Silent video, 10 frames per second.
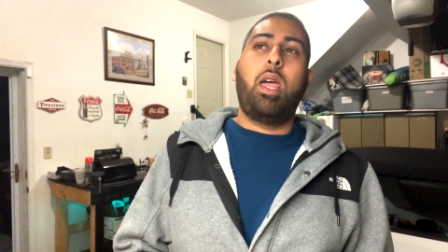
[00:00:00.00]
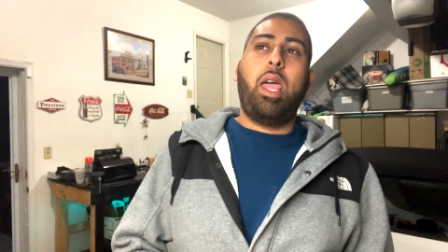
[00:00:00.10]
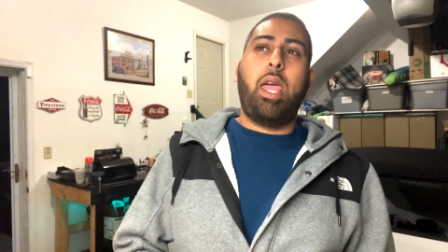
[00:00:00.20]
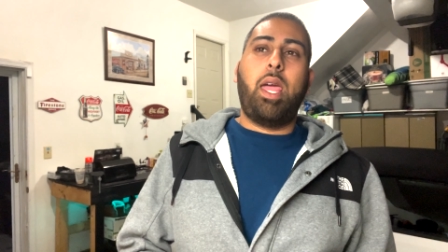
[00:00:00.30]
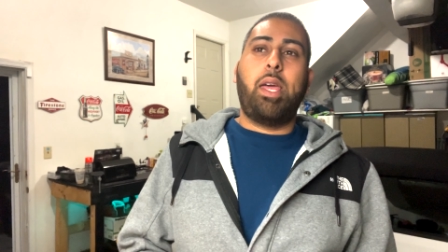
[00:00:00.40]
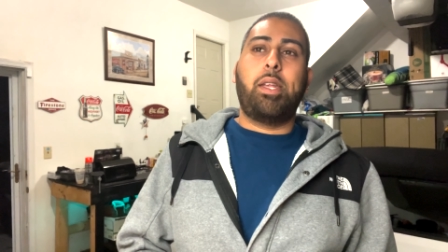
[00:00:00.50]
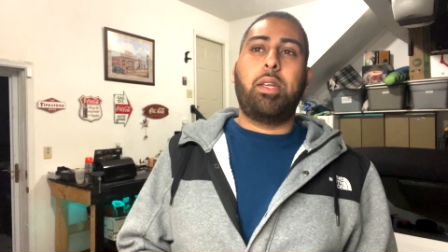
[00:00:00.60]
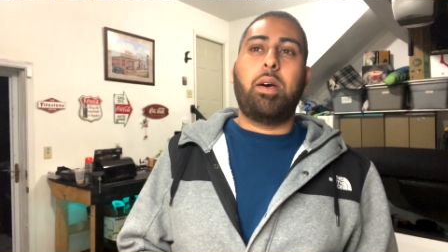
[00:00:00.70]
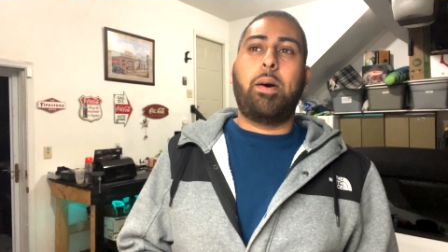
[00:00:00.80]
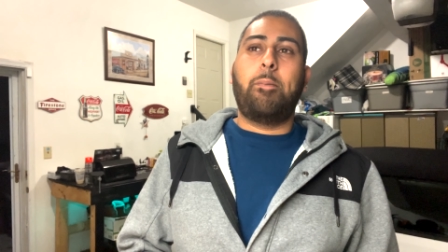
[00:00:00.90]
and
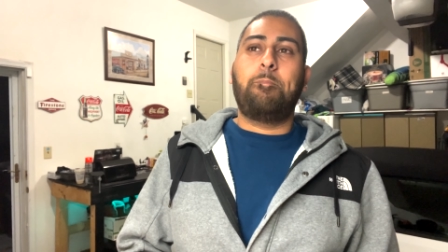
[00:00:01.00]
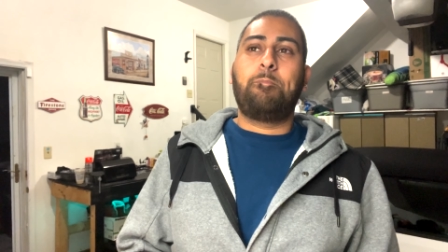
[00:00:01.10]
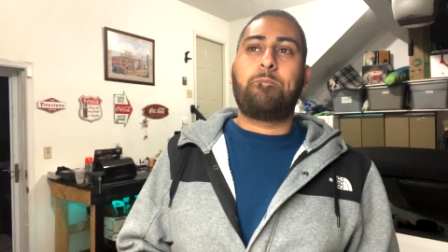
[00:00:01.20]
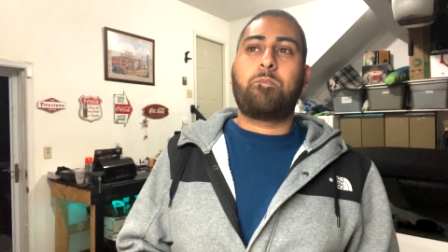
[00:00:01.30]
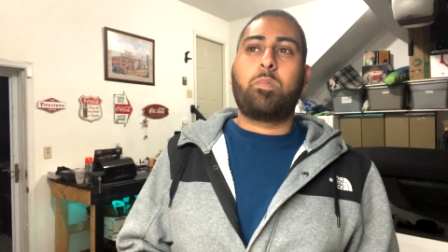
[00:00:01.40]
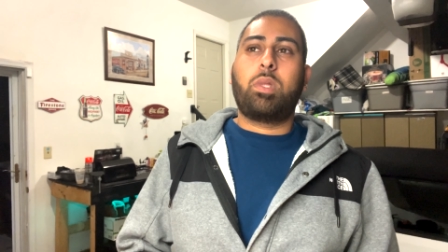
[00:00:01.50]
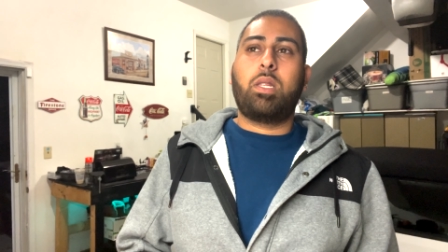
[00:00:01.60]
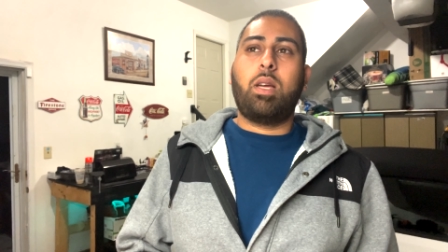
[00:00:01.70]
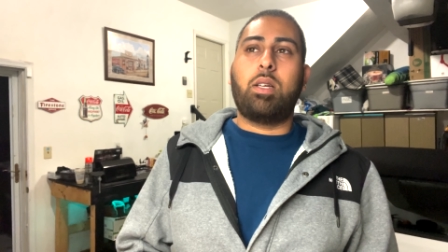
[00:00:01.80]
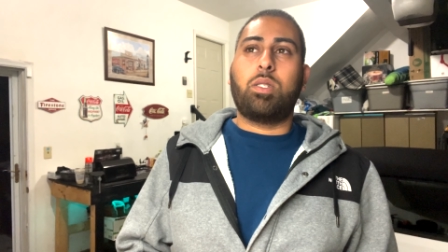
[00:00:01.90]

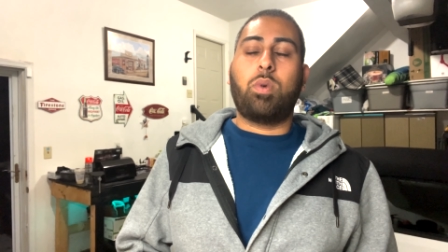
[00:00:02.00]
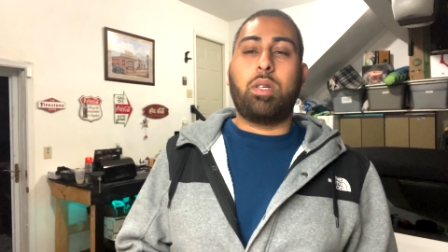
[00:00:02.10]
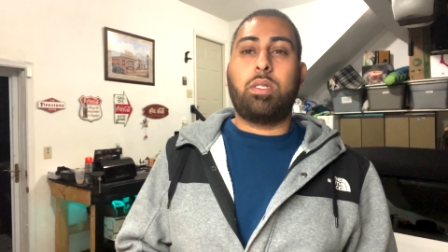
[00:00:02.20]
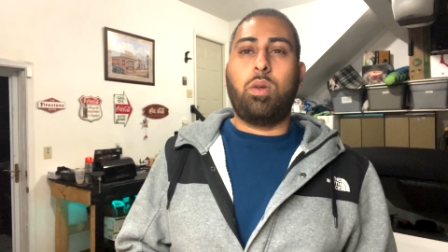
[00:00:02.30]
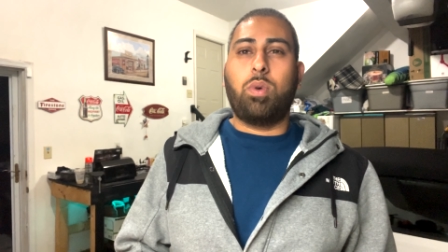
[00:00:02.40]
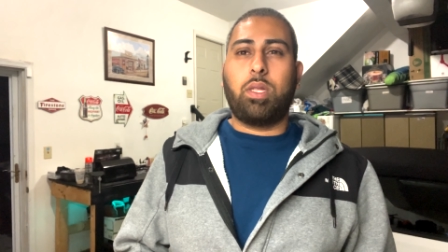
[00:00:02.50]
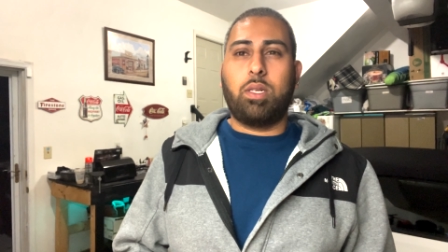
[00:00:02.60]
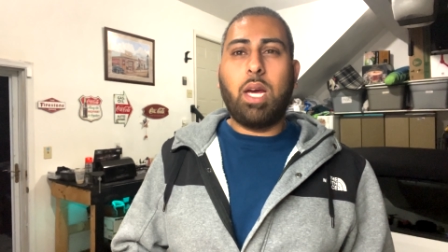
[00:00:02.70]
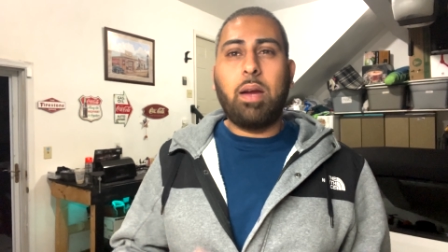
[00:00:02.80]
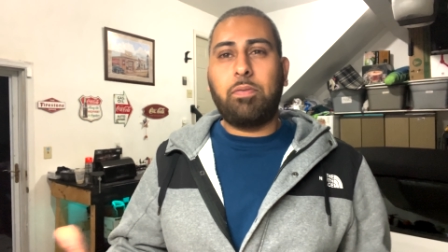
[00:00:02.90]
I just wanted to see what the
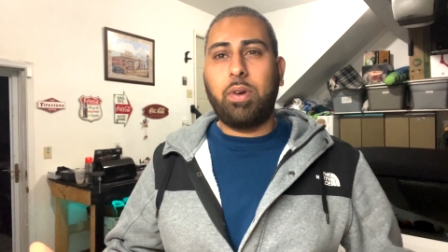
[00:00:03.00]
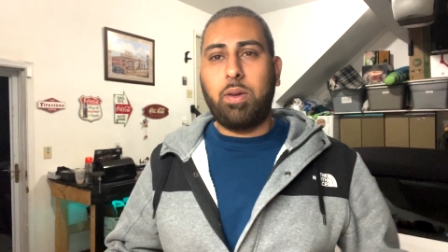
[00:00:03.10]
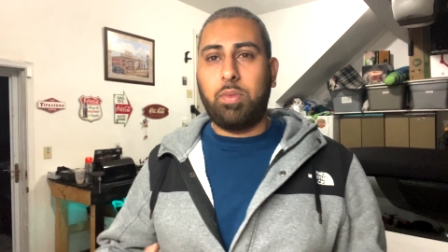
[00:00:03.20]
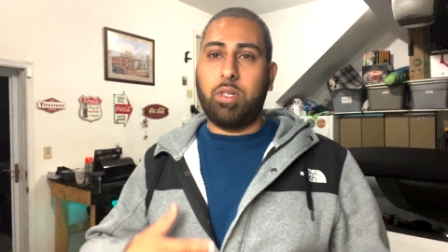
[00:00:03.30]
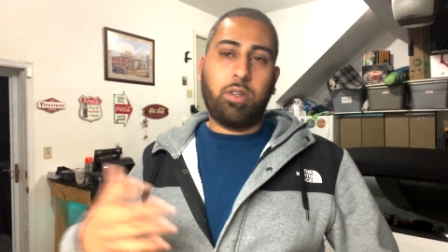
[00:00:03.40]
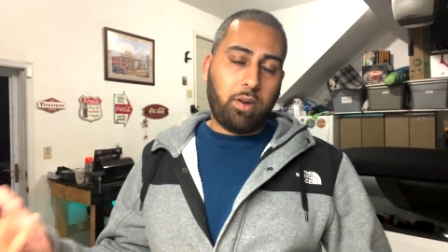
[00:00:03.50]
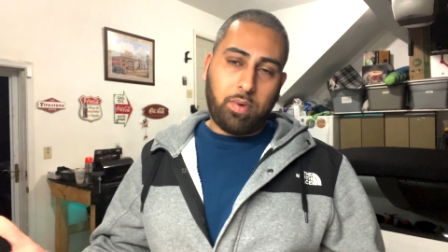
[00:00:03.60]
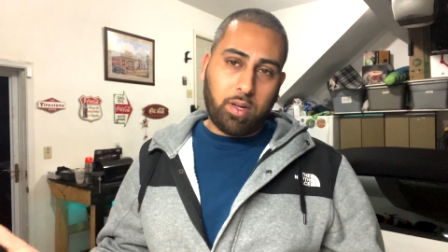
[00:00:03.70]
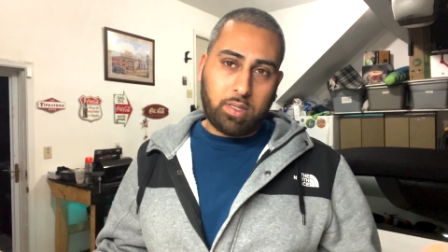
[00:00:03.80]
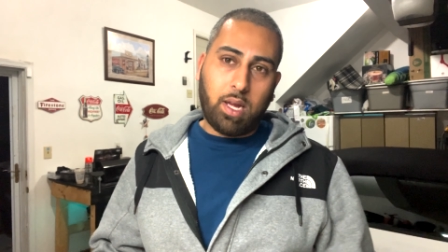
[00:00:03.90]
time frame and
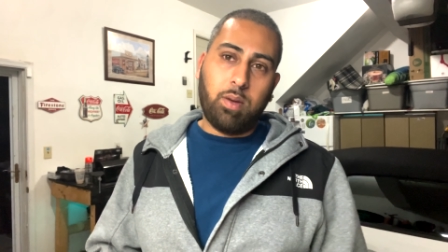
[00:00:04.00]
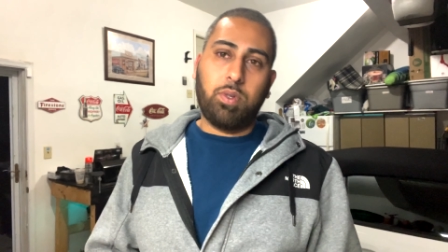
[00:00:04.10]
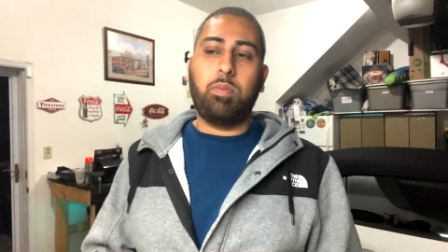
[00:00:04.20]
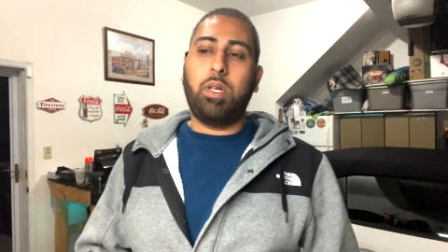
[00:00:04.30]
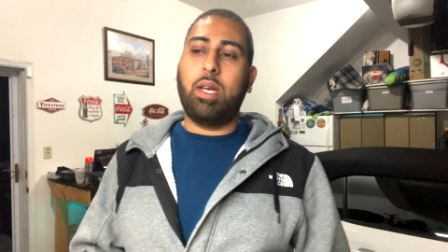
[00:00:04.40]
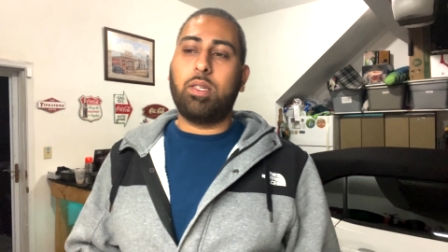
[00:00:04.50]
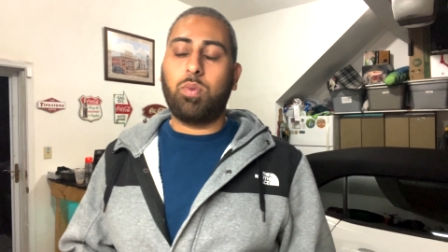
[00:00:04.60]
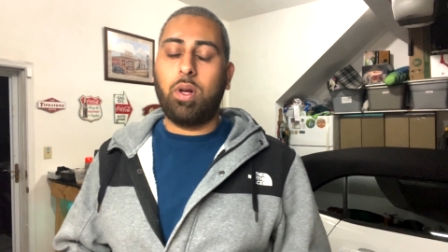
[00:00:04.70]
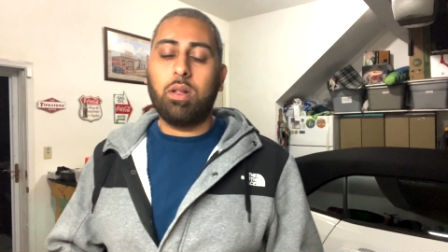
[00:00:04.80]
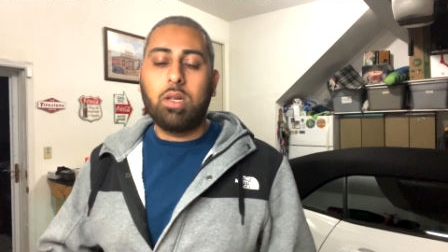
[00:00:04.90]
turnaround time would be as
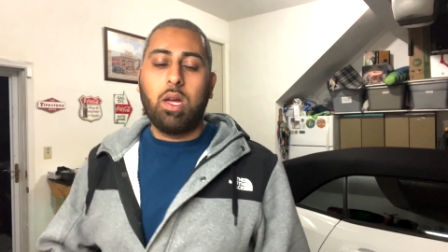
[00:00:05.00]
well.